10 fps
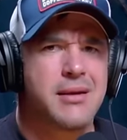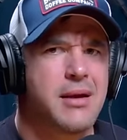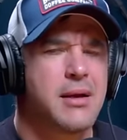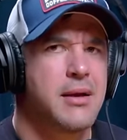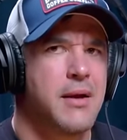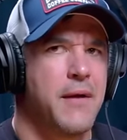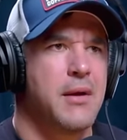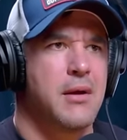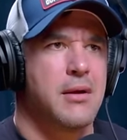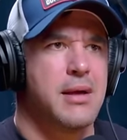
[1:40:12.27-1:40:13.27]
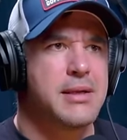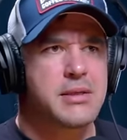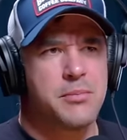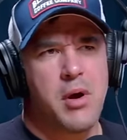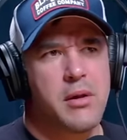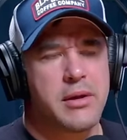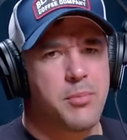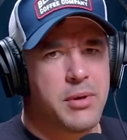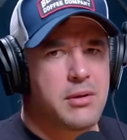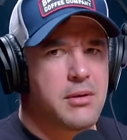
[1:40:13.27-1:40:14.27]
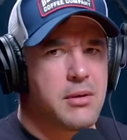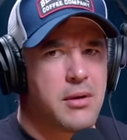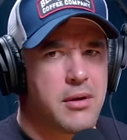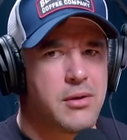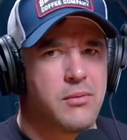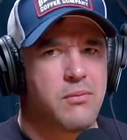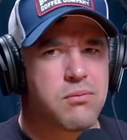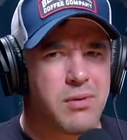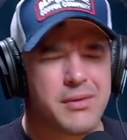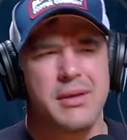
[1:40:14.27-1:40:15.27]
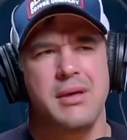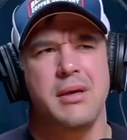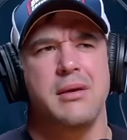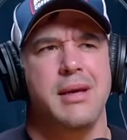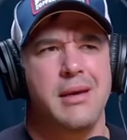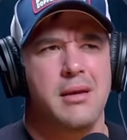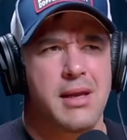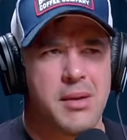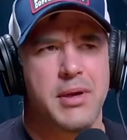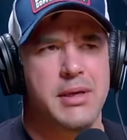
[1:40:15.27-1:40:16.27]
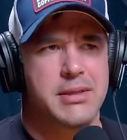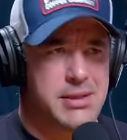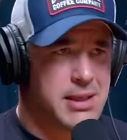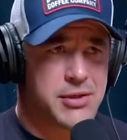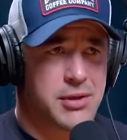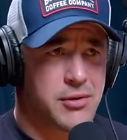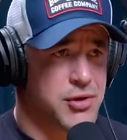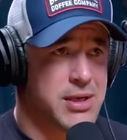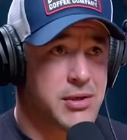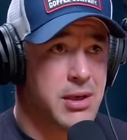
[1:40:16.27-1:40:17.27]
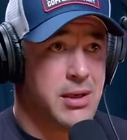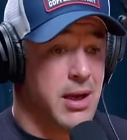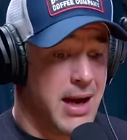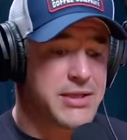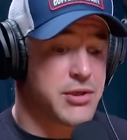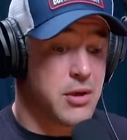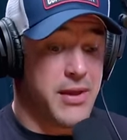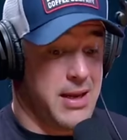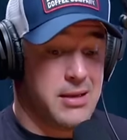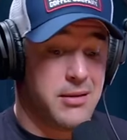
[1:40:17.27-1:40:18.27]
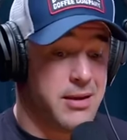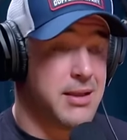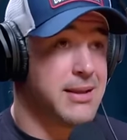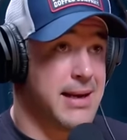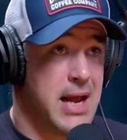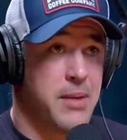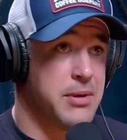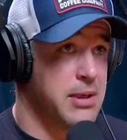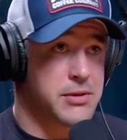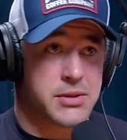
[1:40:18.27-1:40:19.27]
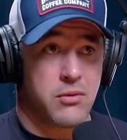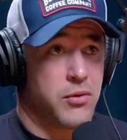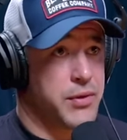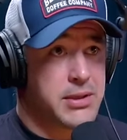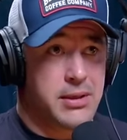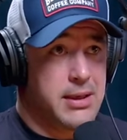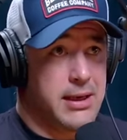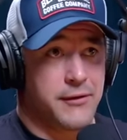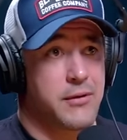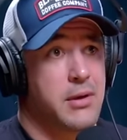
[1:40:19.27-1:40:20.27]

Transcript: So it's symbolic. It's symbolic, but are you really going to get anybody's attention or change? I saw the headline that happened and scrolled on to the next.